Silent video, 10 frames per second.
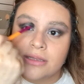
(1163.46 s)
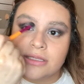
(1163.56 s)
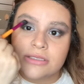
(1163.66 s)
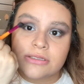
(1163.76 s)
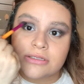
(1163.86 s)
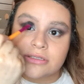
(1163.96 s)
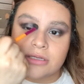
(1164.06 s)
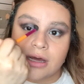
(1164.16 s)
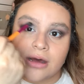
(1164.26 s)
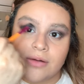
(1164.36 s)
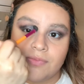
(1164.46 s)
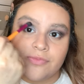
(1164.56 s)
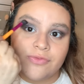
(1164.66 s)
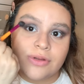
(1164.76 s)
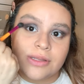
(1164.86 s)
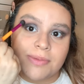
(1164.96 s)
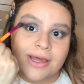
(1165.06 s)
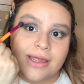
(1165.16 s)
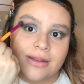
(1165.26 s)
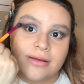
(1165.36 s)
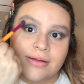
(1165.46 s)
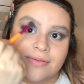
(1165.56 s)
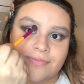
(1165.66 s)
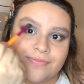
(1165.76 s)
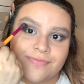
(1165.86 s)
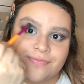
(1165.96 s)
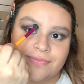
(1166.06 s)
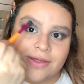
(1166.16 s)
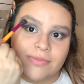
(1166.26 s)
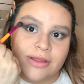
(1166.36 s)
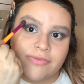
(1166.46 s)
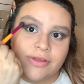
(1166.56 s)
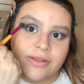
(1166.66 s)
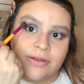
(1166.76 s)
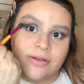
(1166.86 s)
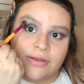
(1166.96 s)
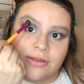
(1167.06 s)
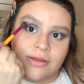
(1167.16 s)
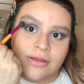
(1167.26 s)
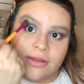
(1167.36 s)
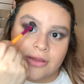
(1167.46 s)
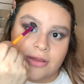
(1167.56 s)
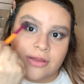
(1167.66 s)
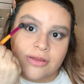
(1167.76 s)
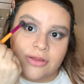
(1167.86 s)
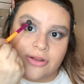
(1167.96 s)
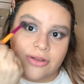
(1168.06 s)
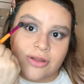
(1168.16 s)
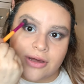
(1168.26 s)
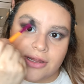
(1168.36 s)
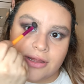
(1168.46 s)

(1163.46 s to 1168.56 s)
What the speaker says: This looks really bad. I'm not even gonna lie.